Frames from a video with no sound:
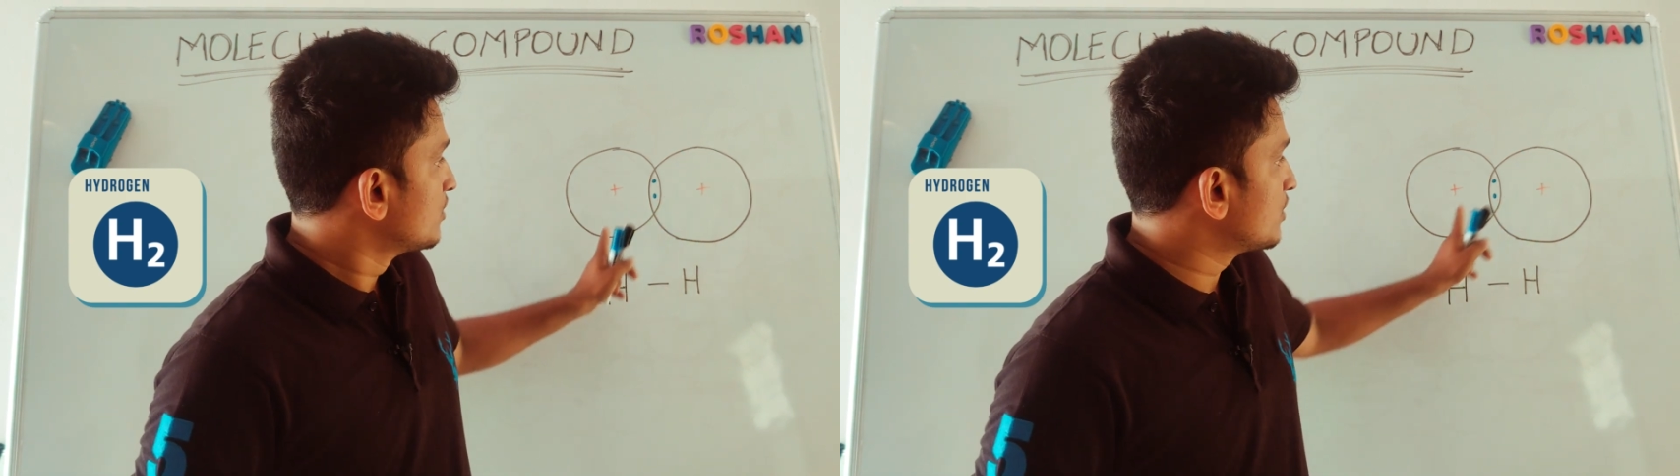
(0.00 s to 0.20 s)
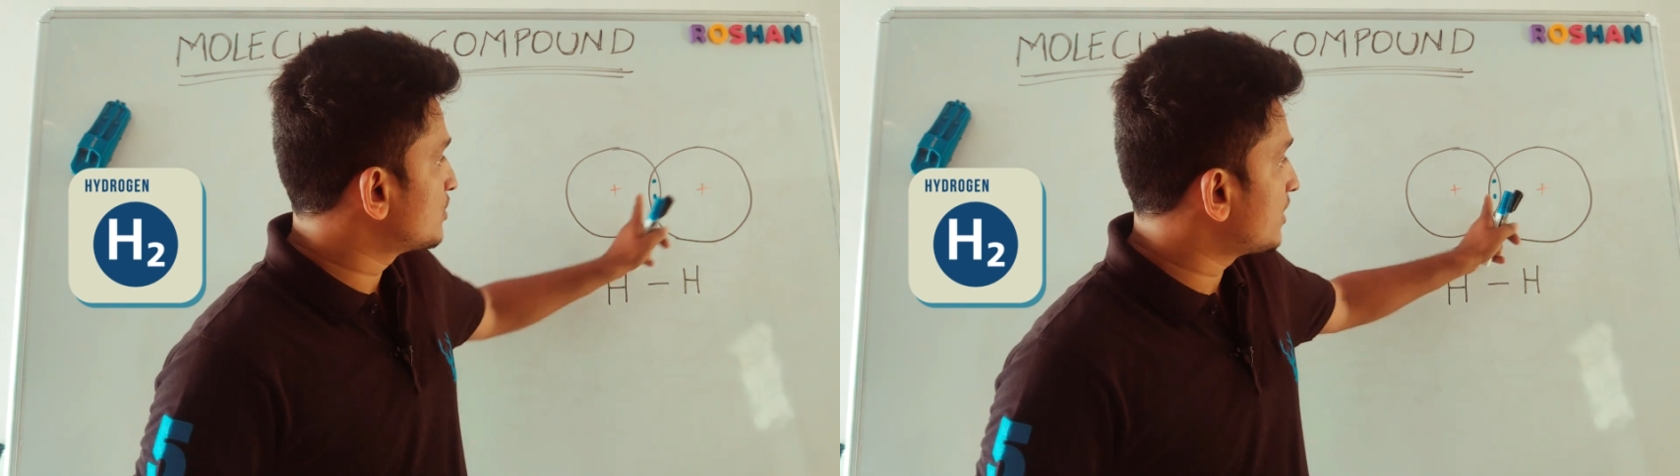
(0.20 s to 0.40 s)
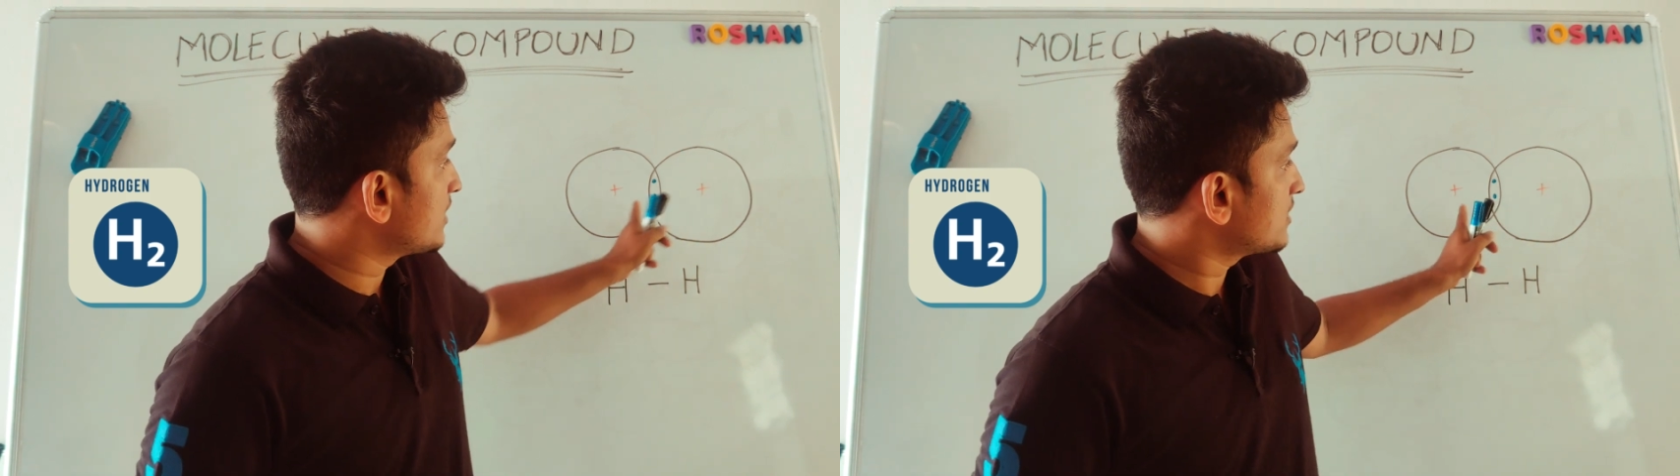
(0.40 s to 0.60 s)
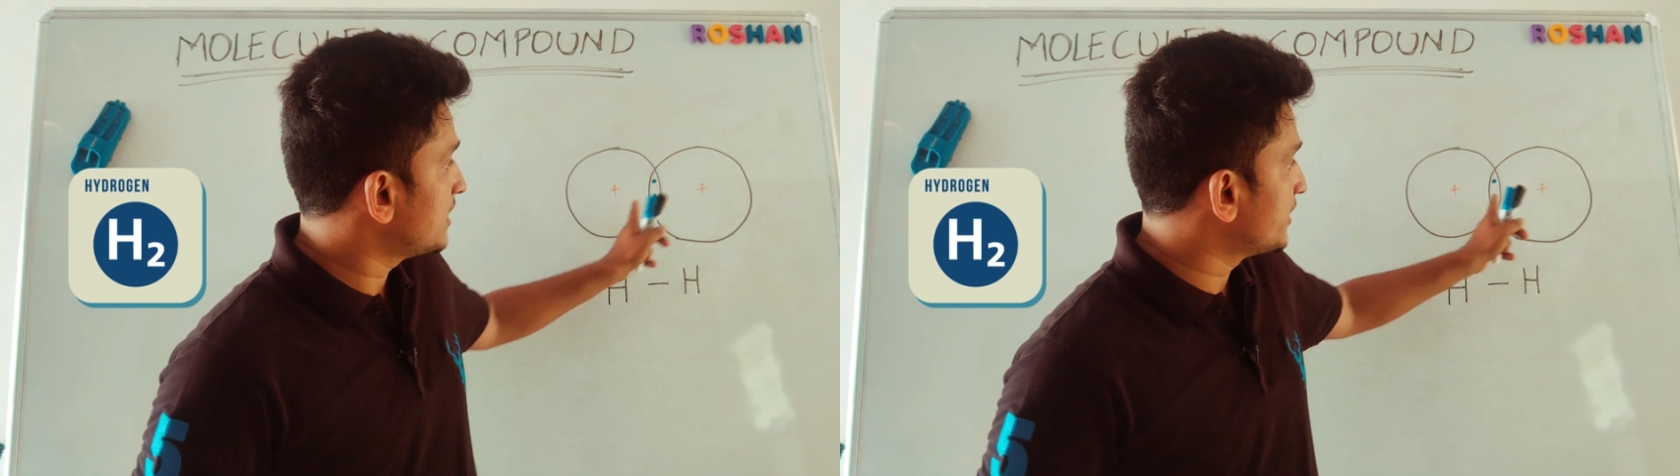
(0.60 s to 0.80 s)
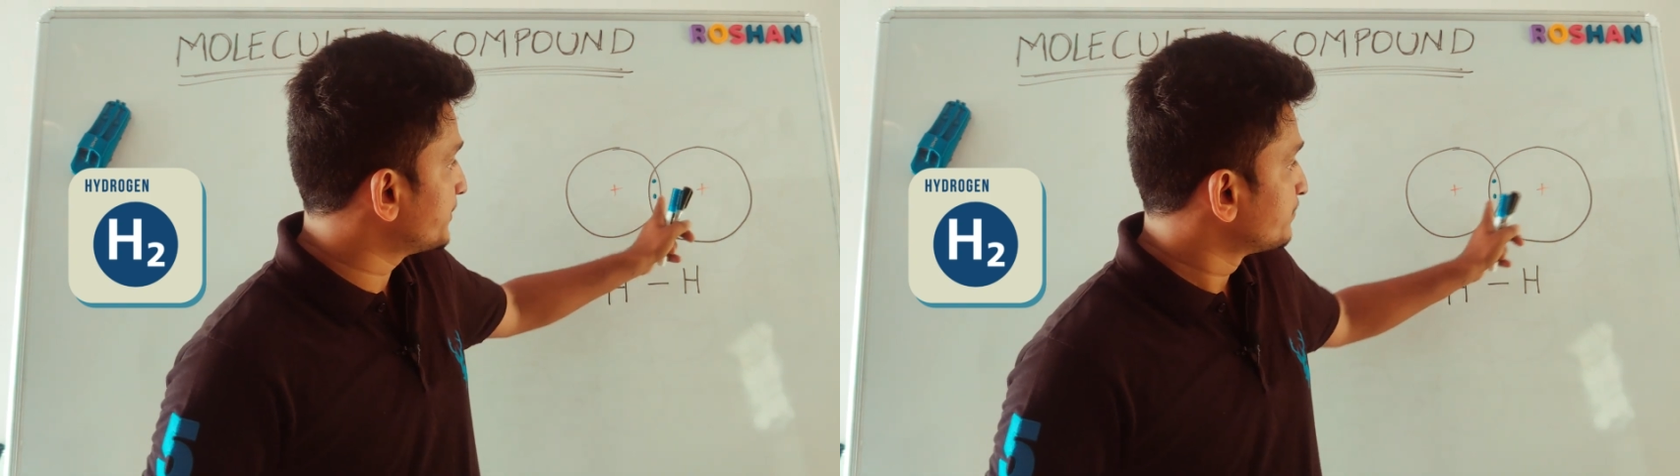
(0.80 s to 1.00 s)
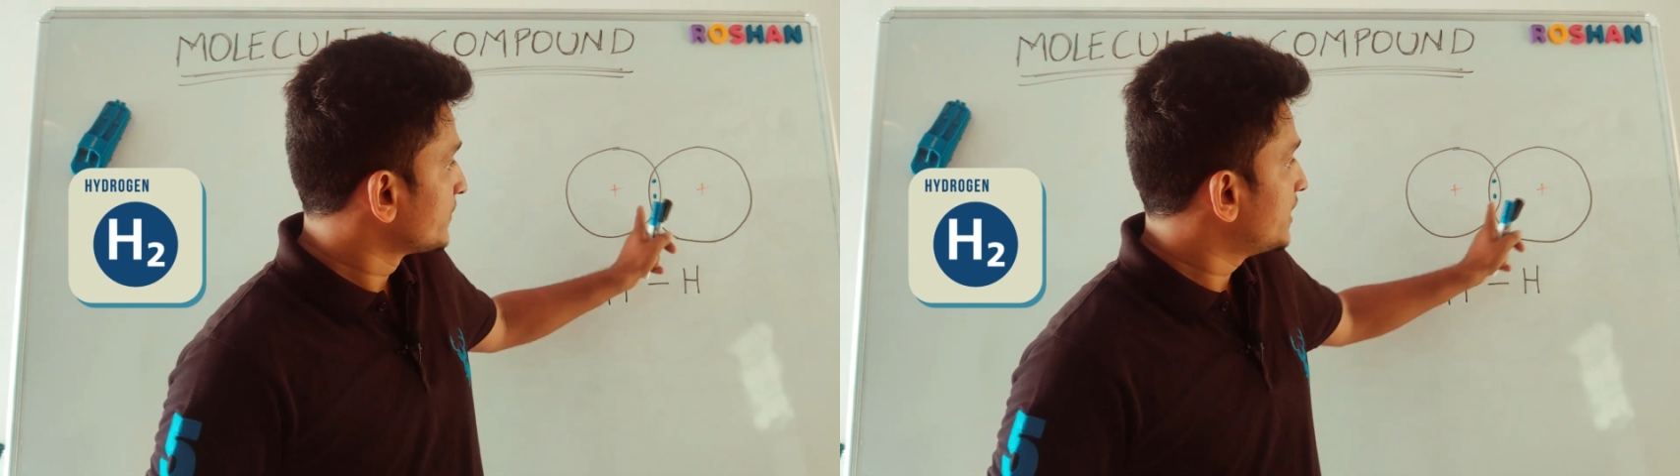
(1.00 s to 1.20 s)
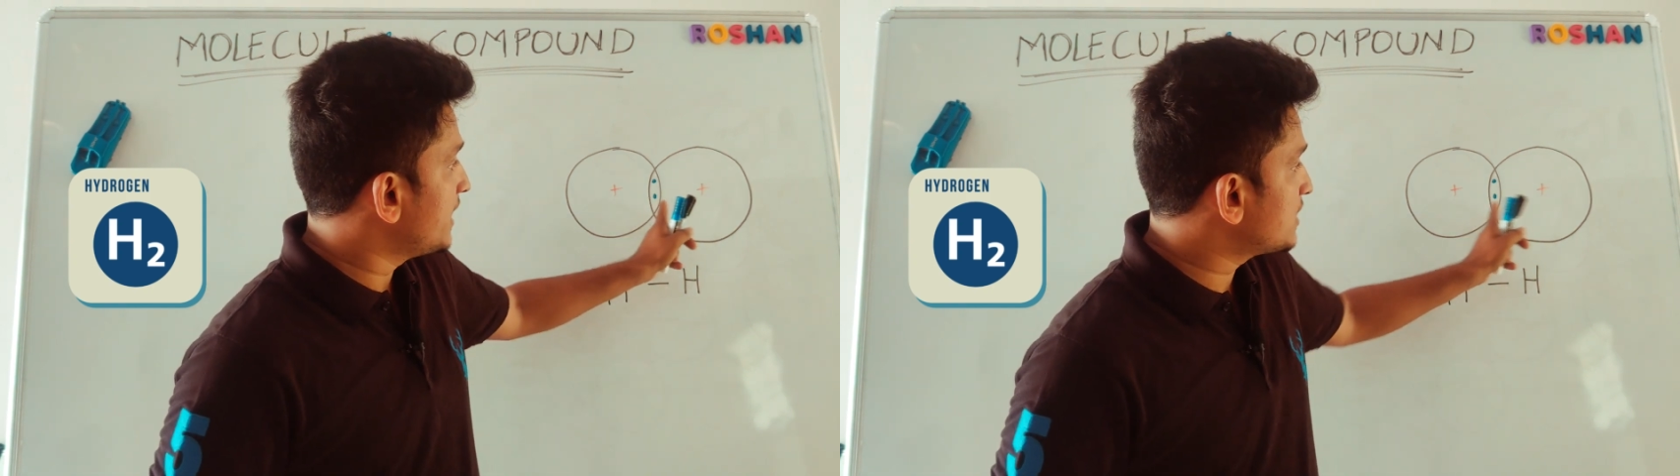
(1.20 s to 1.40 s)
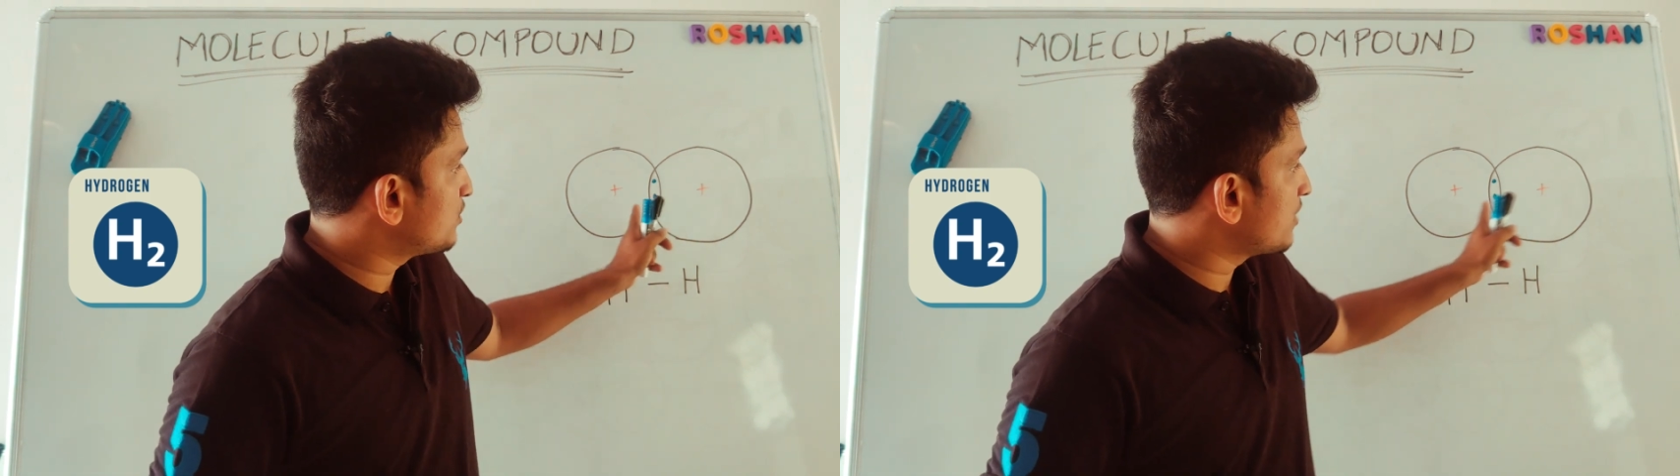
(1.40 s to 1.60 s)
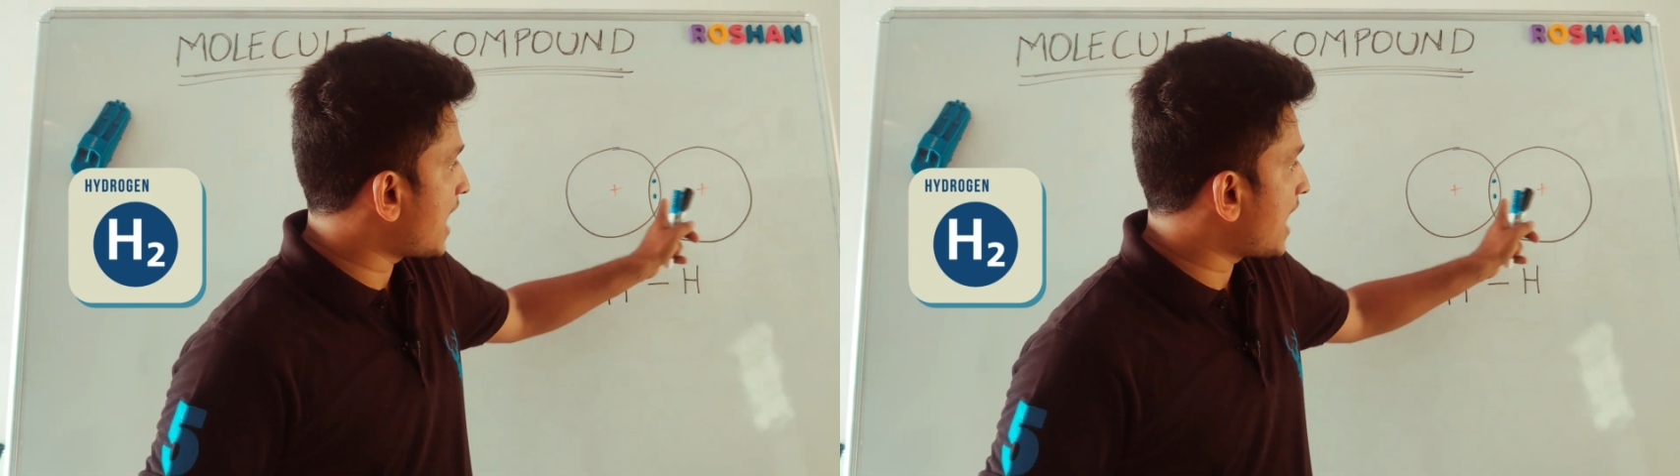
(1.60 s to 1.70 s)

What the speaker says: So students, here these two